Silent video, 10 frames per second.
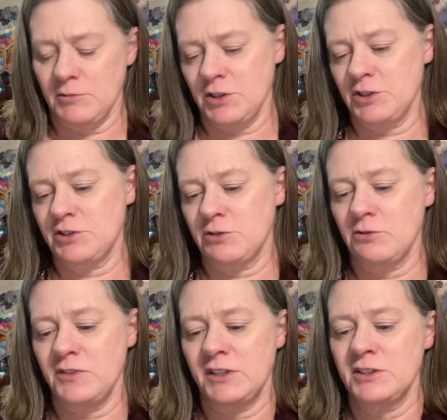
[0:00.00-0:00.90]
I just
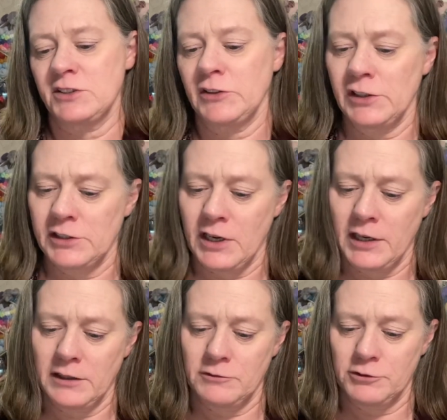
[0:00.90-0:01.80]
dove in and started
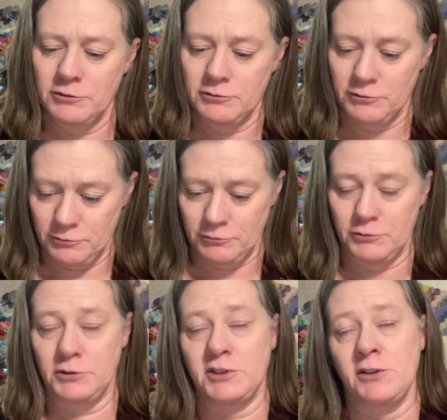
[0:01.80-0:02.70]
dying,
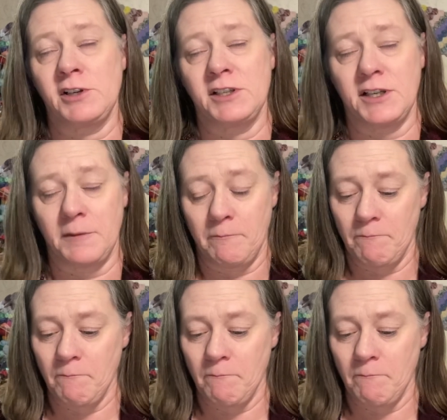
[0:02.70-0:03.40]
started knitting.